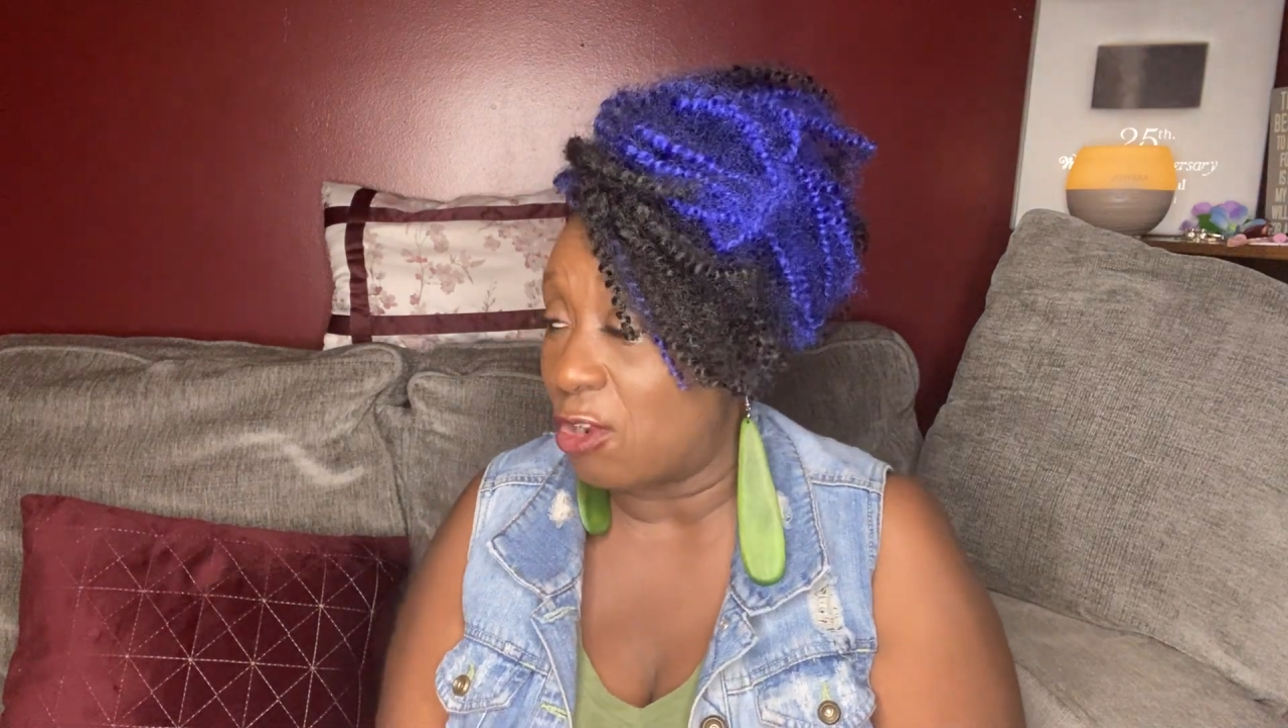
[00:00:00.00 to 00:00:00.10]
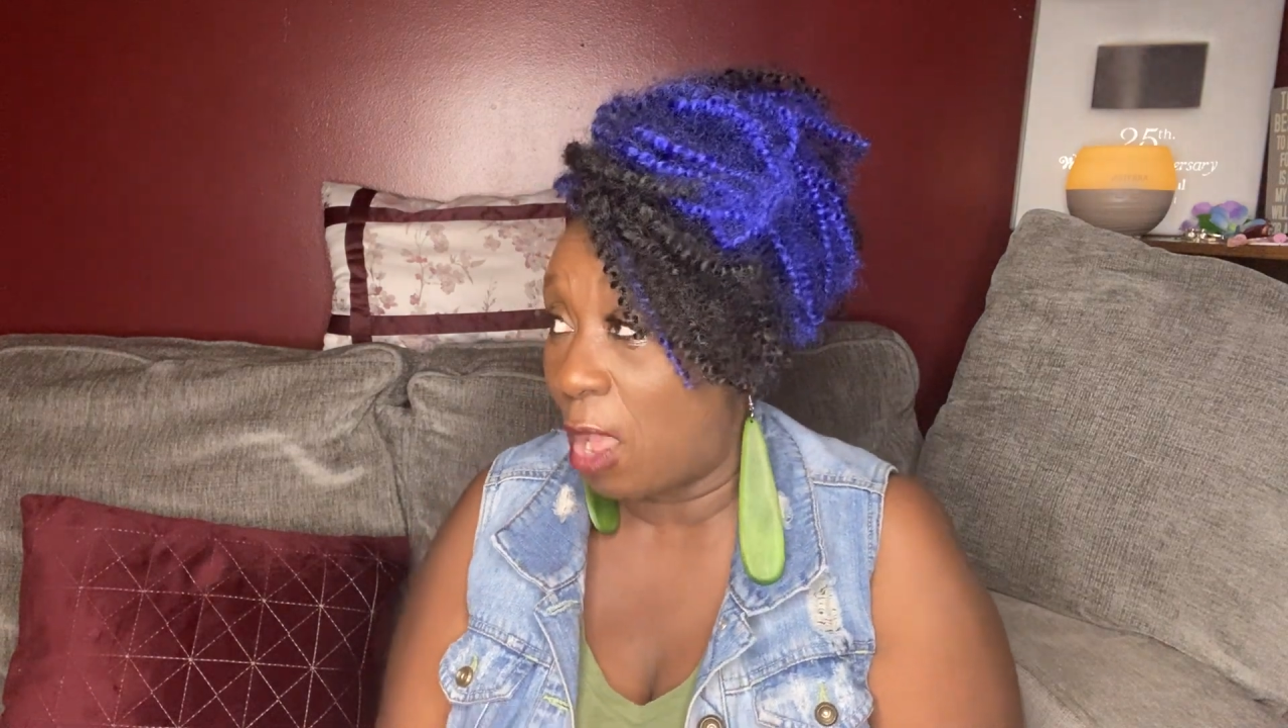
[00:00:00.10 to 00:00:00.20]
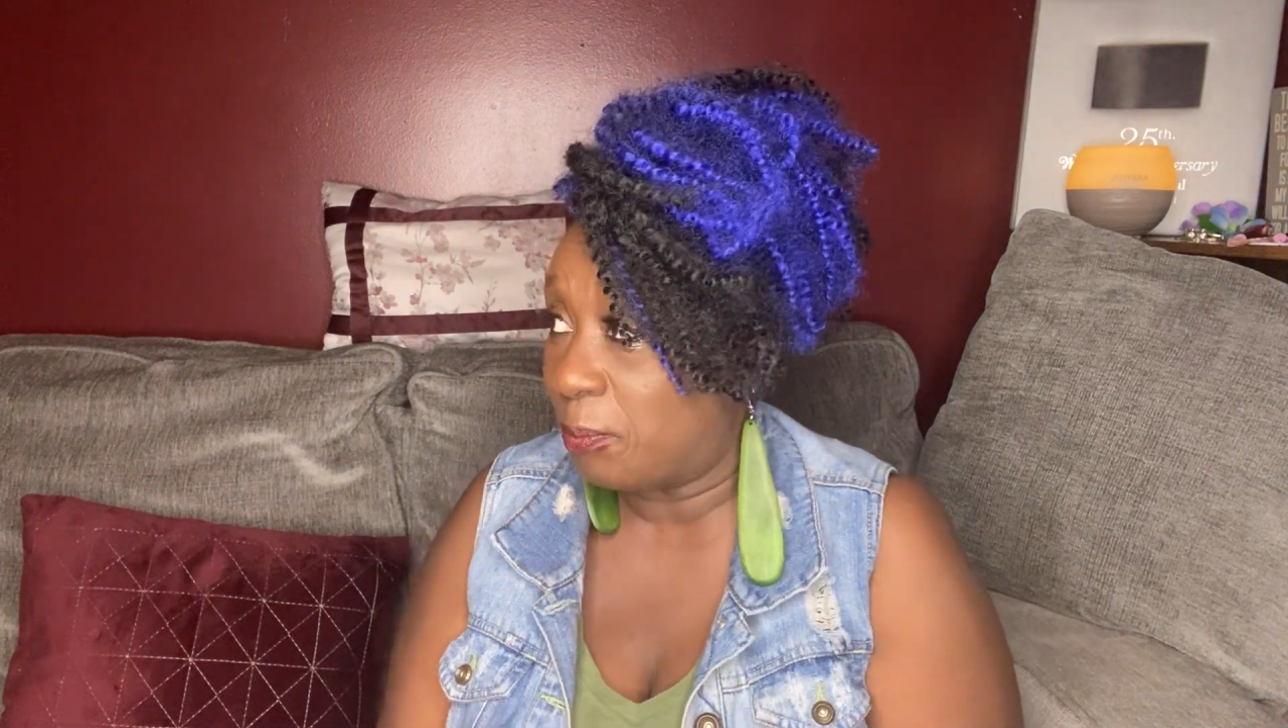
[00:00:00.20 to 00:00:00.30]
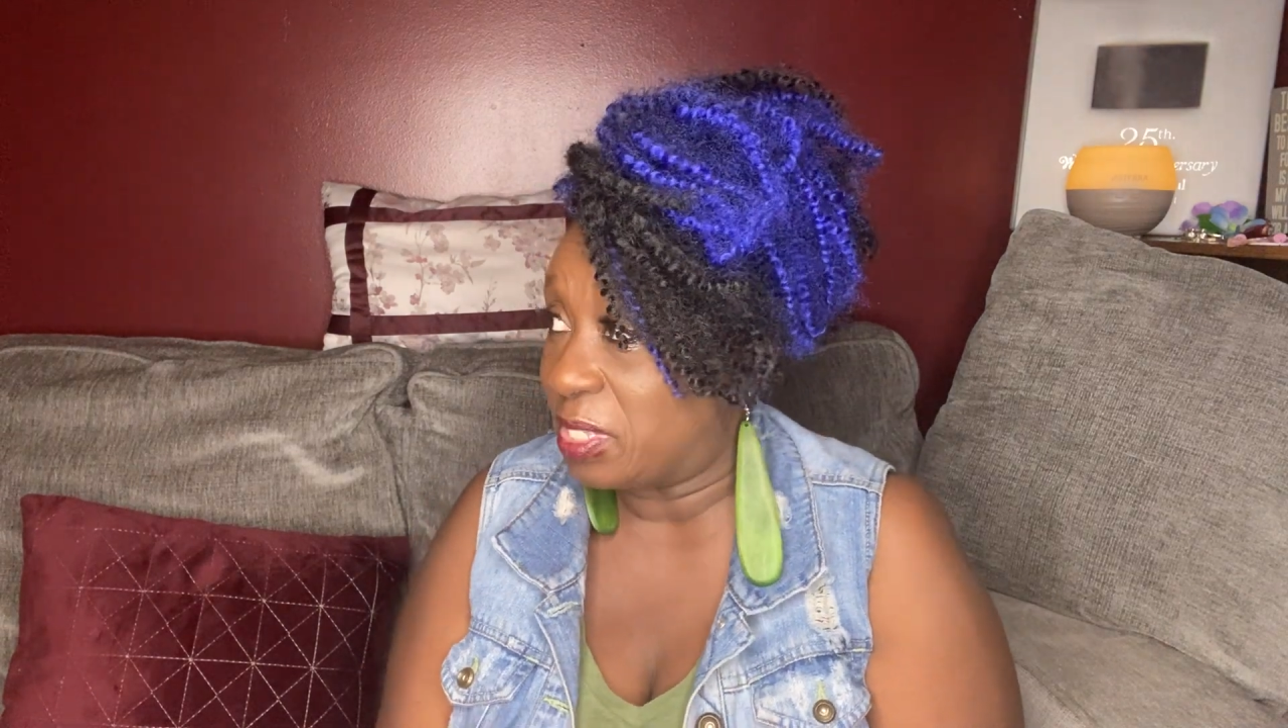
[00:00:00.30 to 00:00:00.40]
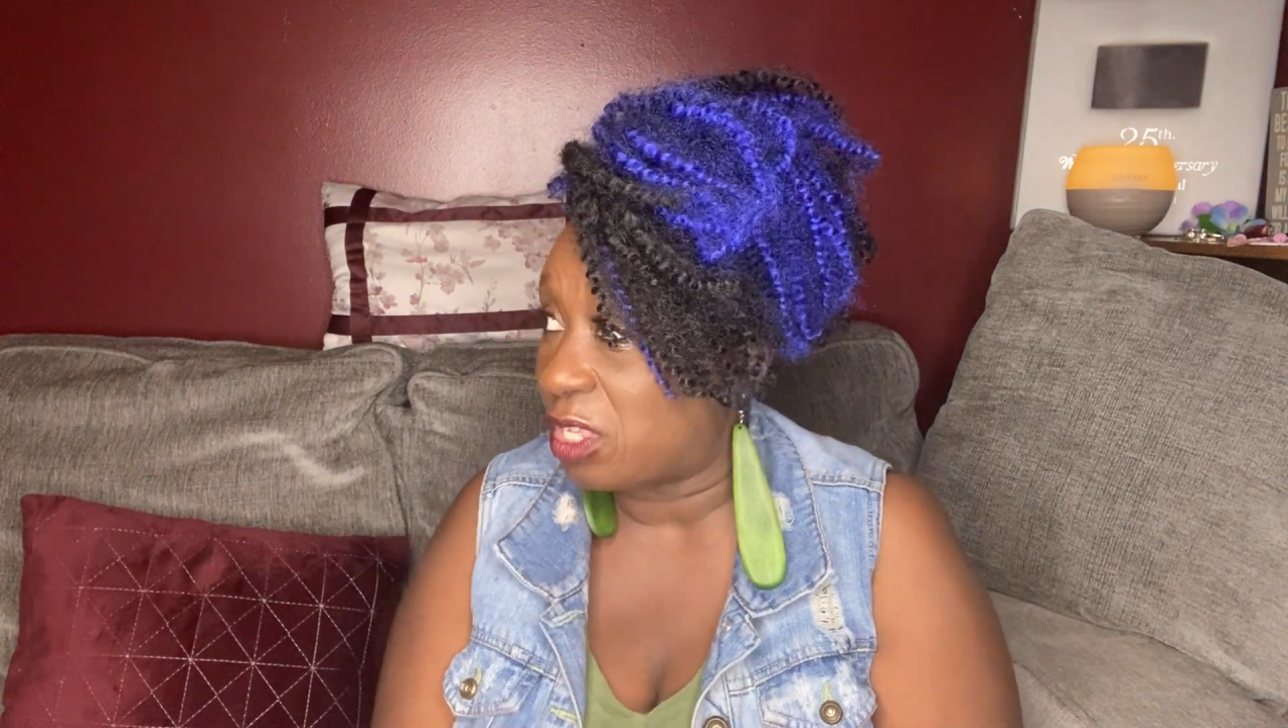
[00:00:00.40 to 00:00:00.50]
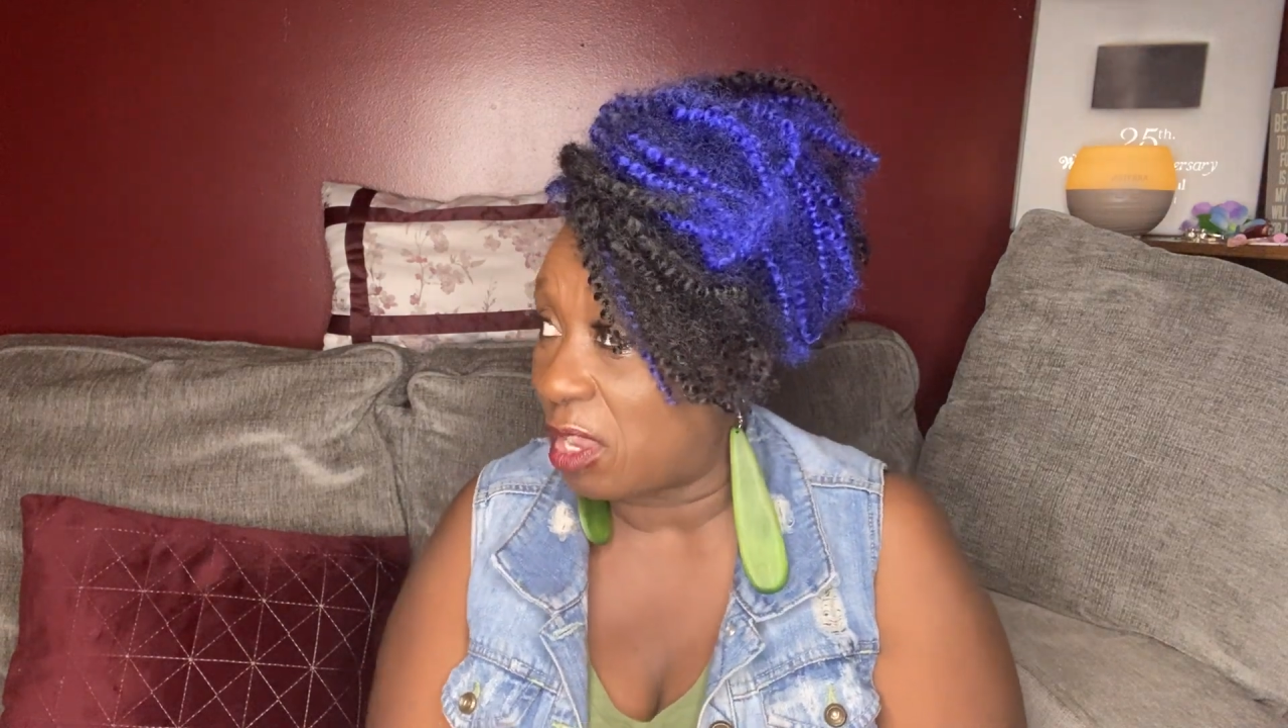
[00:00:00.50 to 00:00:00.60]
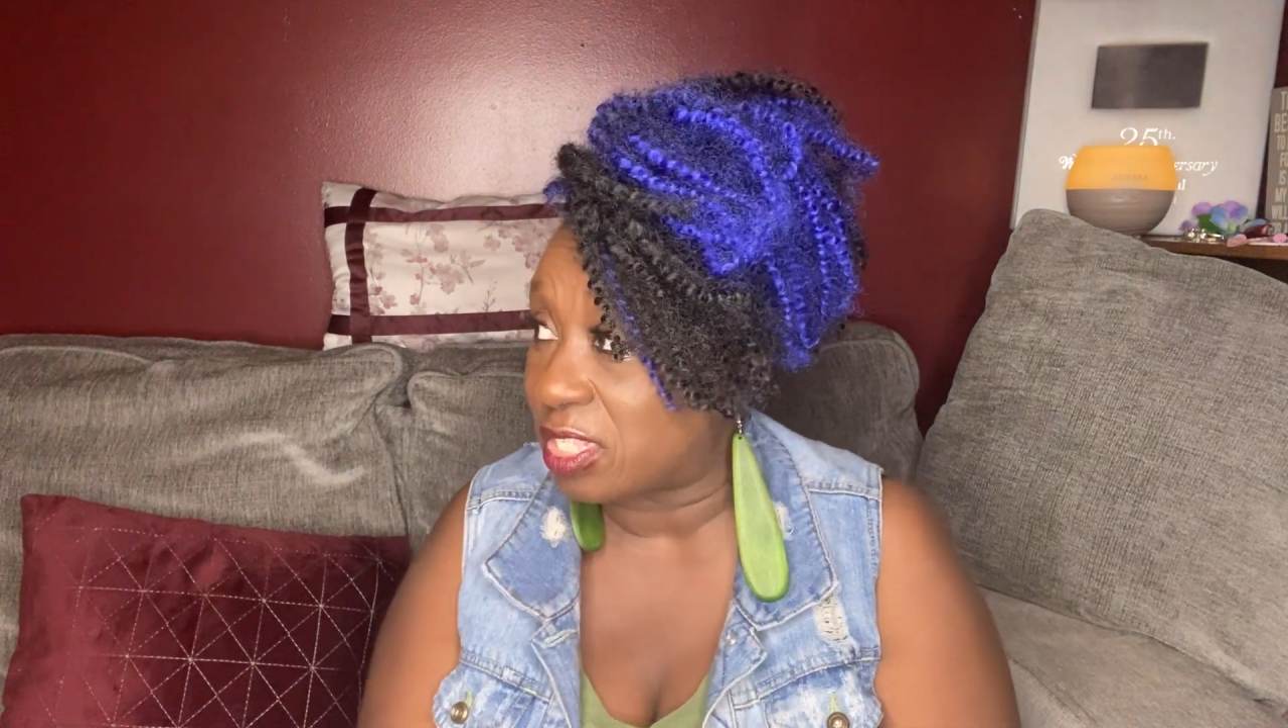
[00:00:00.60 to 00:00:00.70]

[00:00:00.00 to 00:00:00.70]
I'd be talking